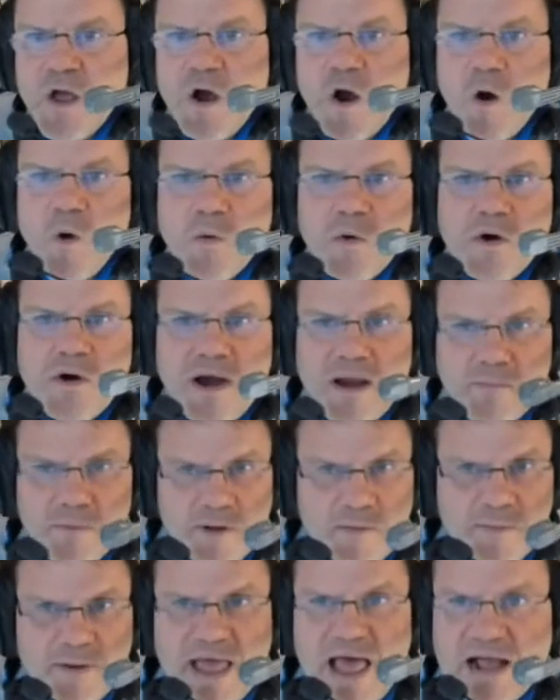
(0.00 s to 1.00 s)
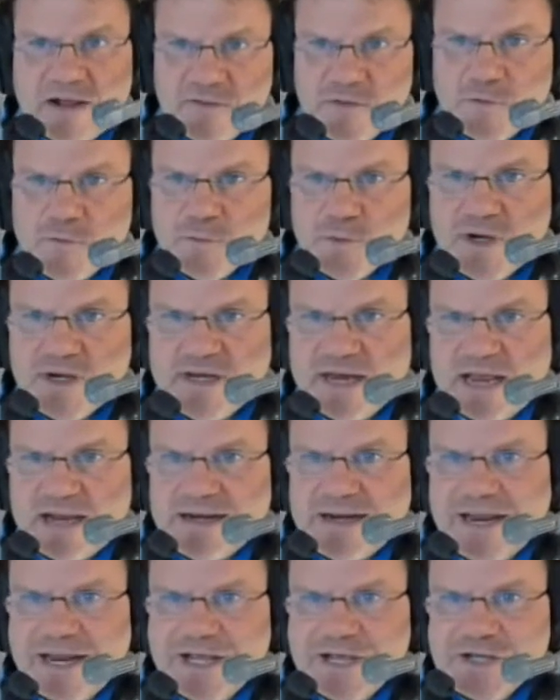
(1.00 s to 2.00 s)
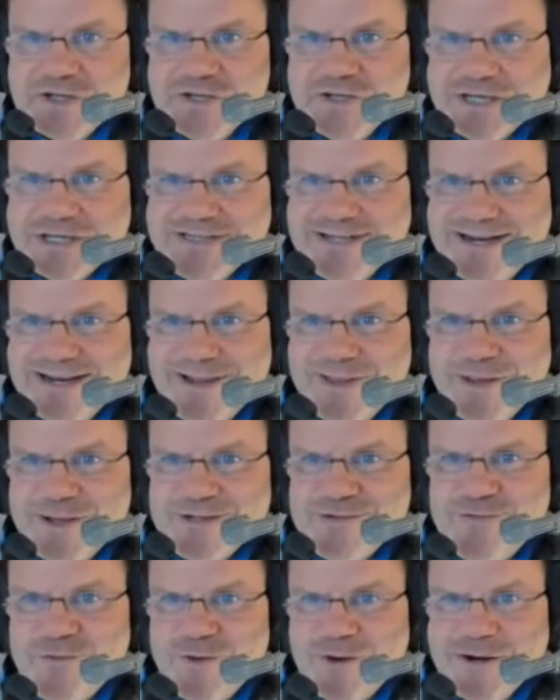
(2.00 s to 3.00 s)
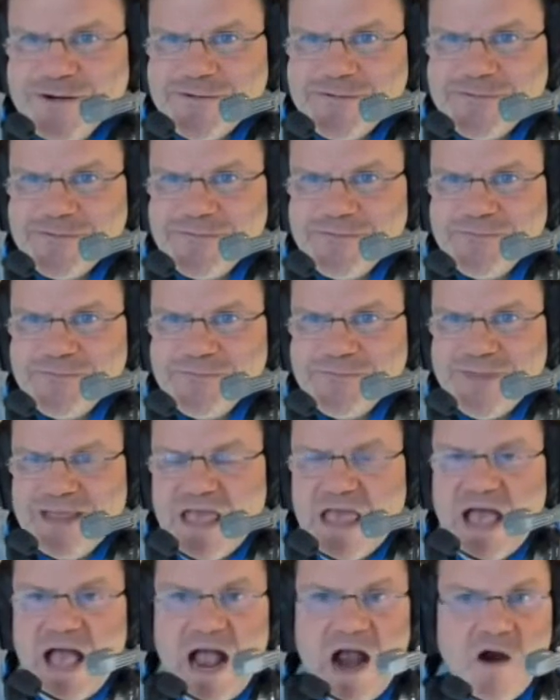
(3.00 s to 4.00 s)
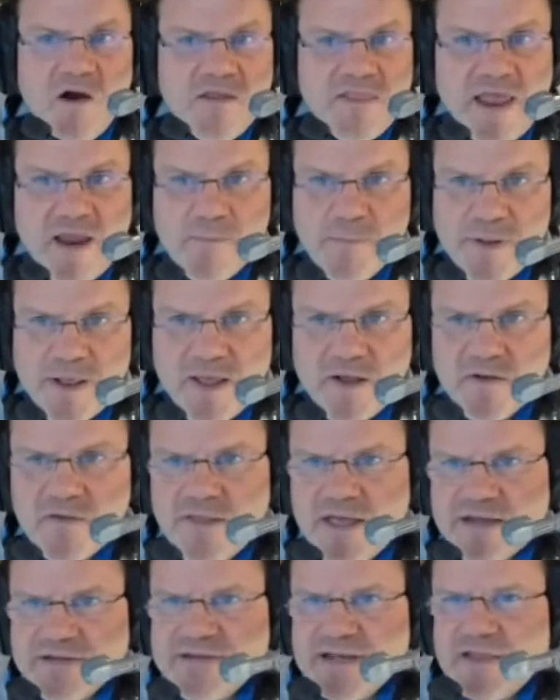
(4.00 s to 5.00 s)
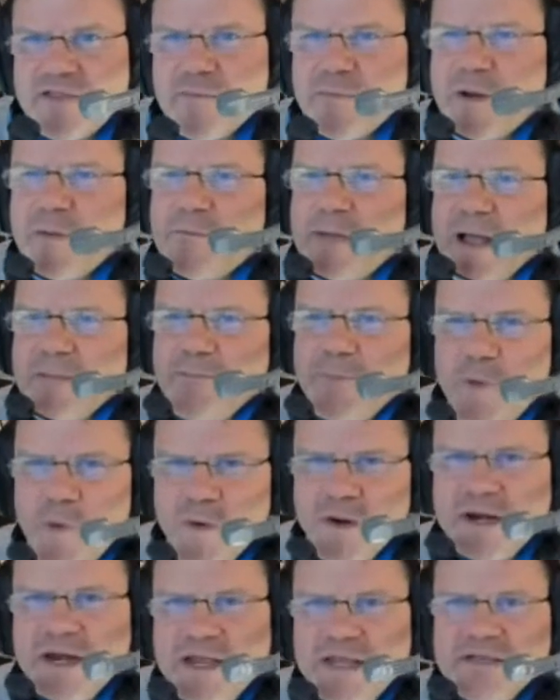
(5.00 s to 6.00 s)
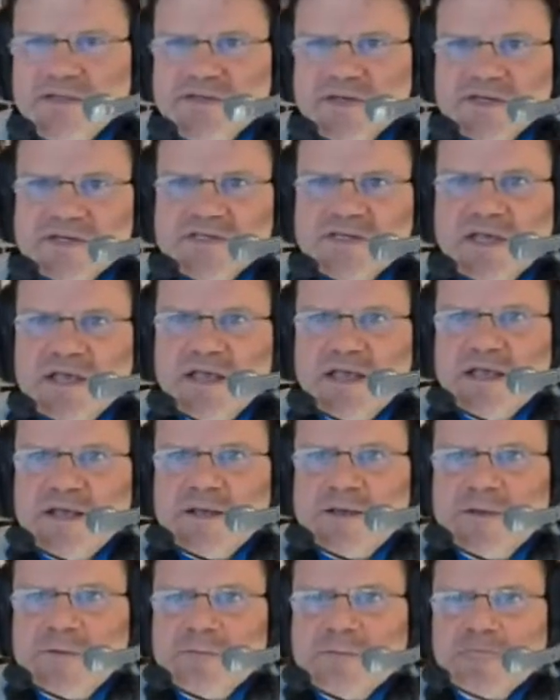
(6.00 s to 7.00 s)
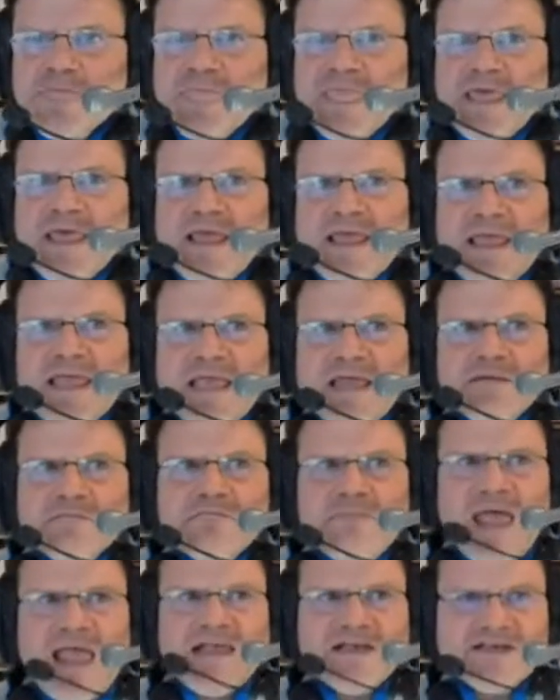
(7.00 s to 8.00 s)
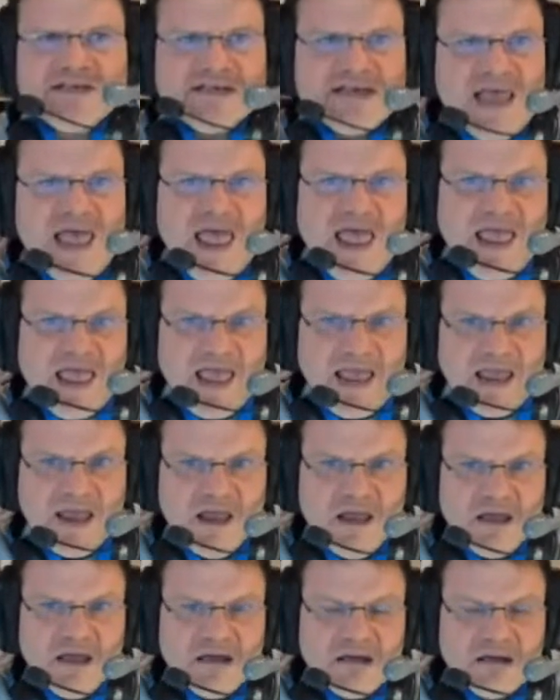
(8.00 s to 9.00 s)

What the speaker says: Or we're able to block the three technique consistently thus far? How are they playing on that side of the ball? My point is it may say